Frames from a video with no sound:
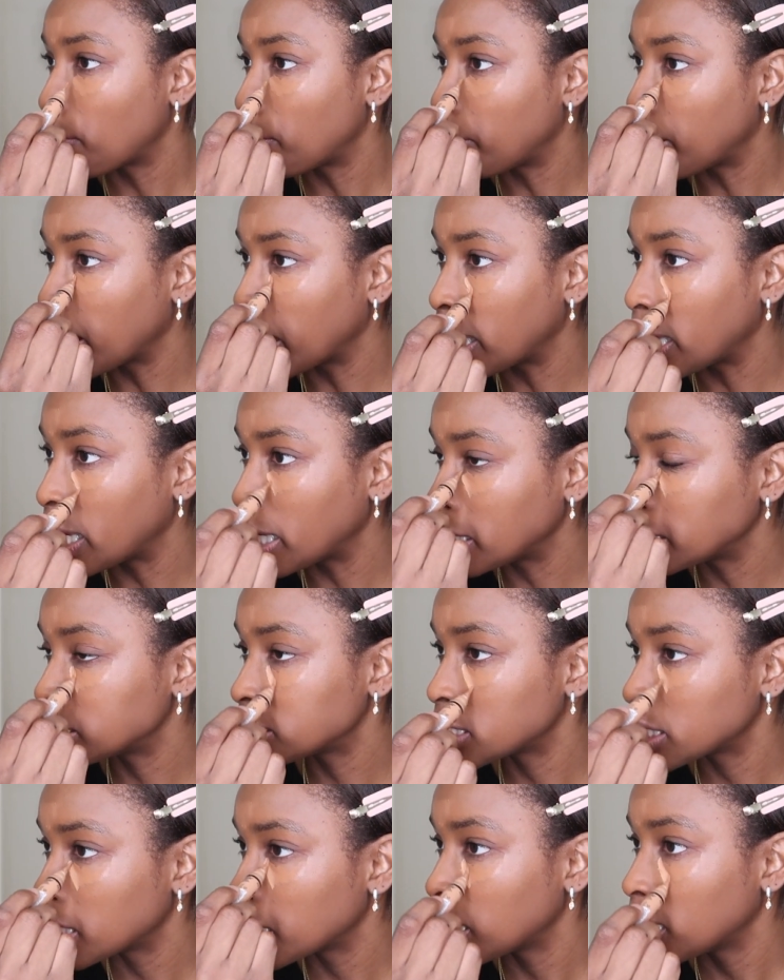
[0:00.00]
But
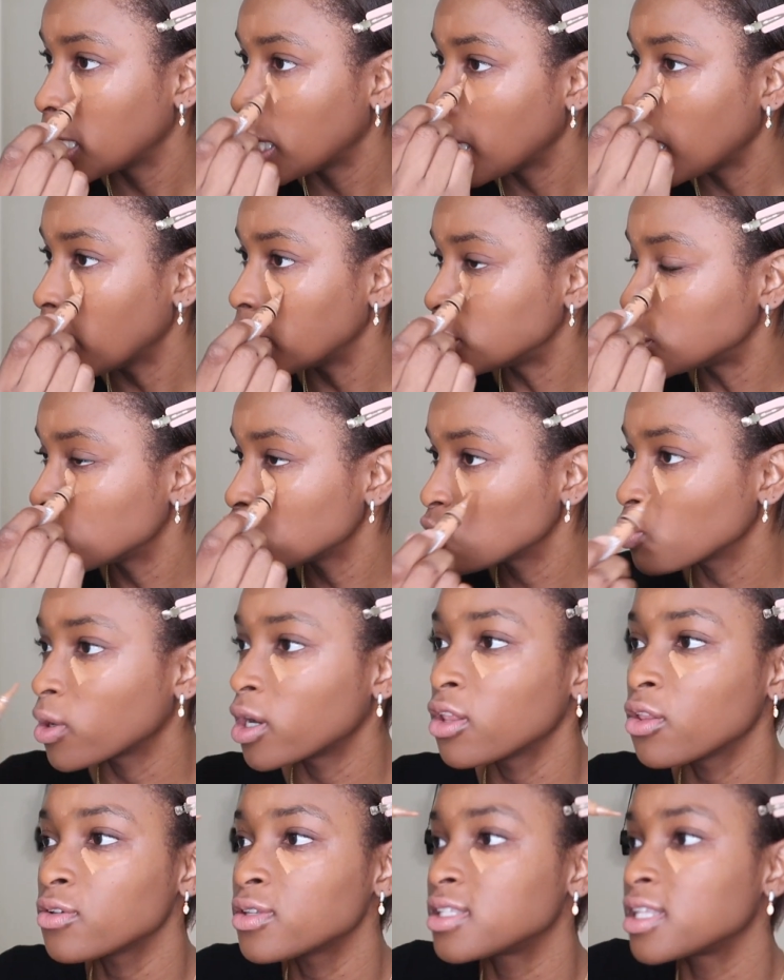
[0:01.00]
it's just
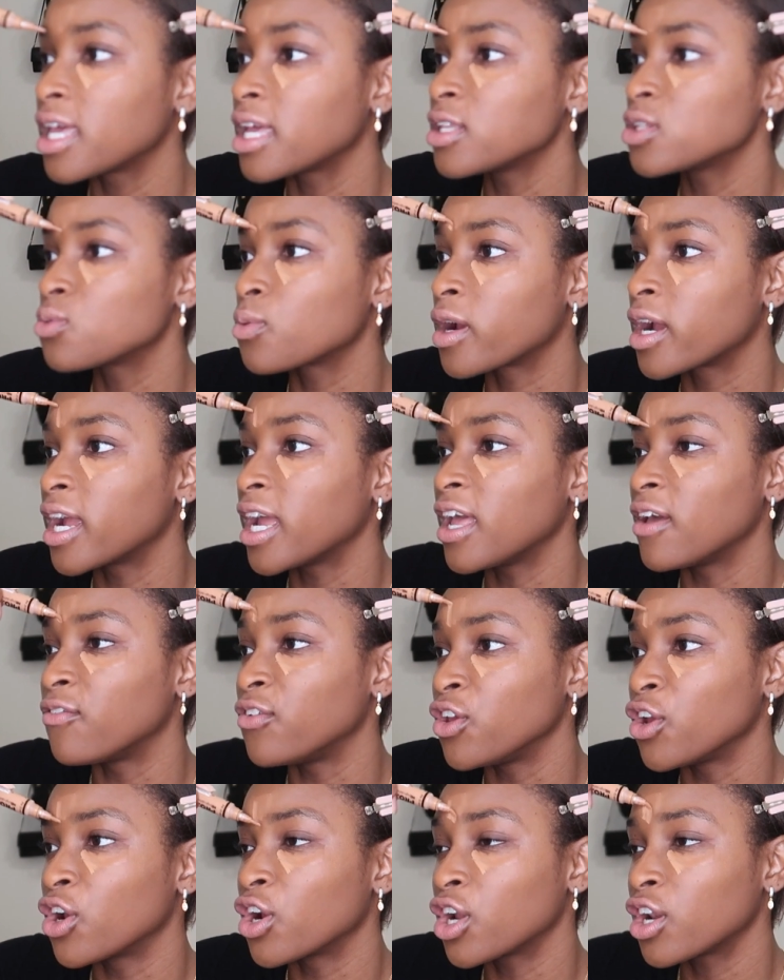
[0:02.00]
one of those things where if
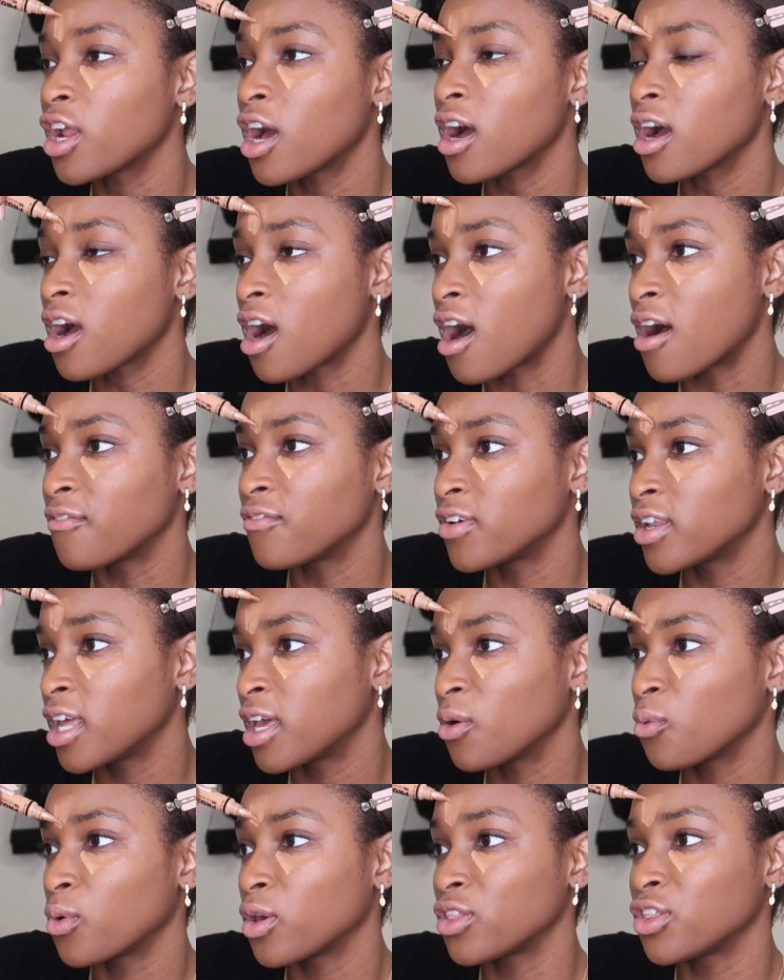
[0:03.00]
you're not
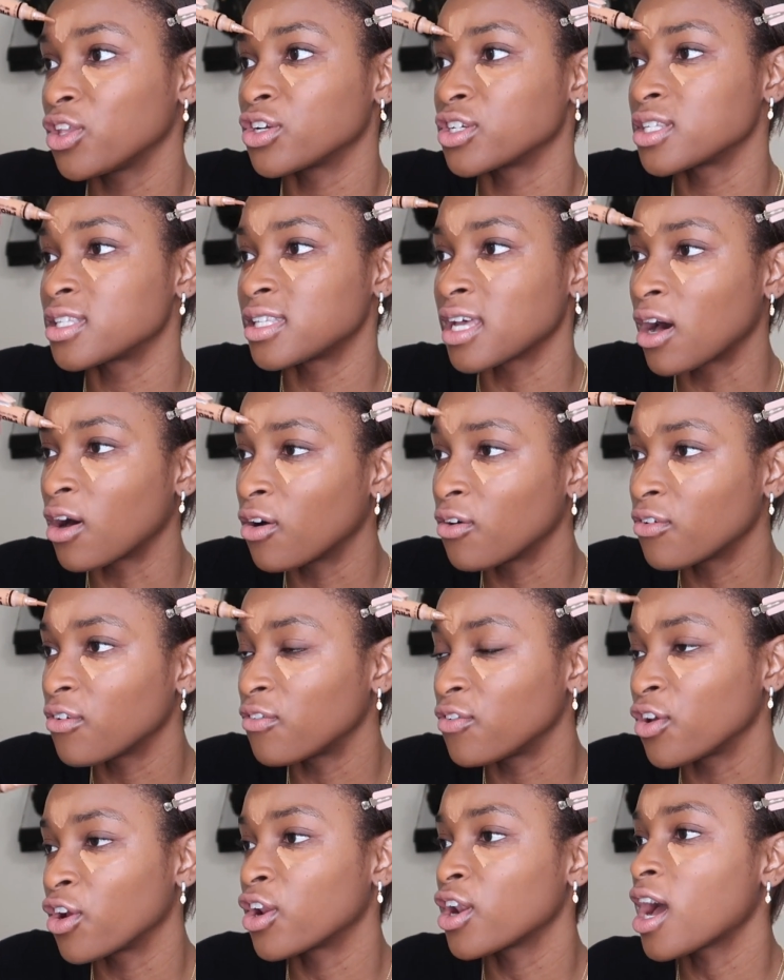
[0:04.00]
confident with yourself,
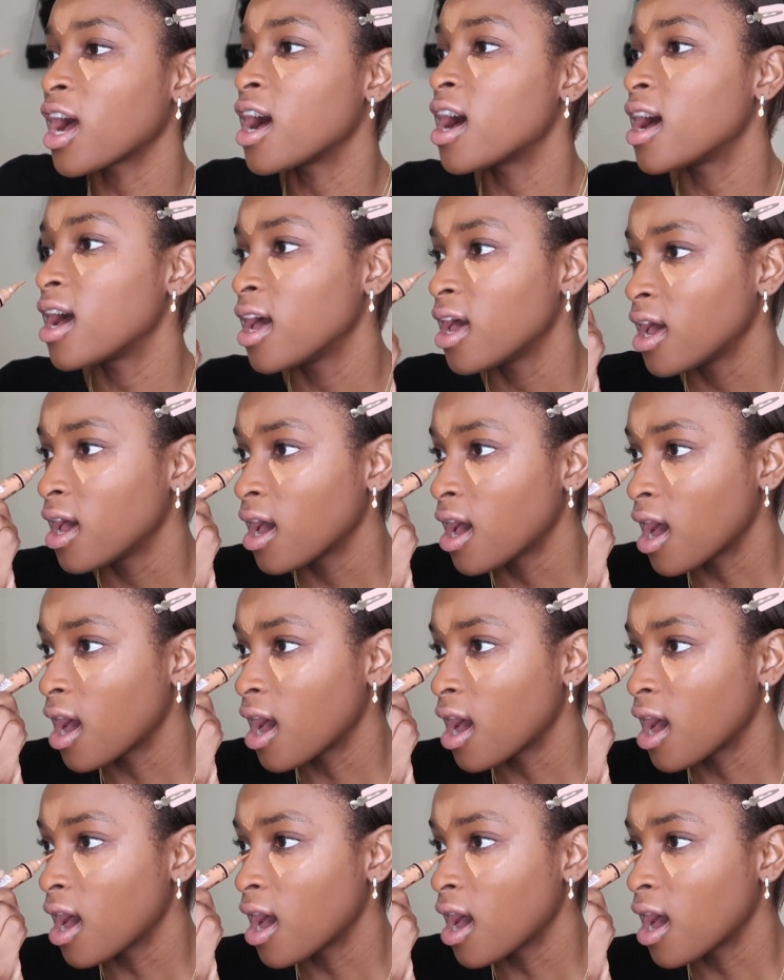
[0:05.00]
if you're not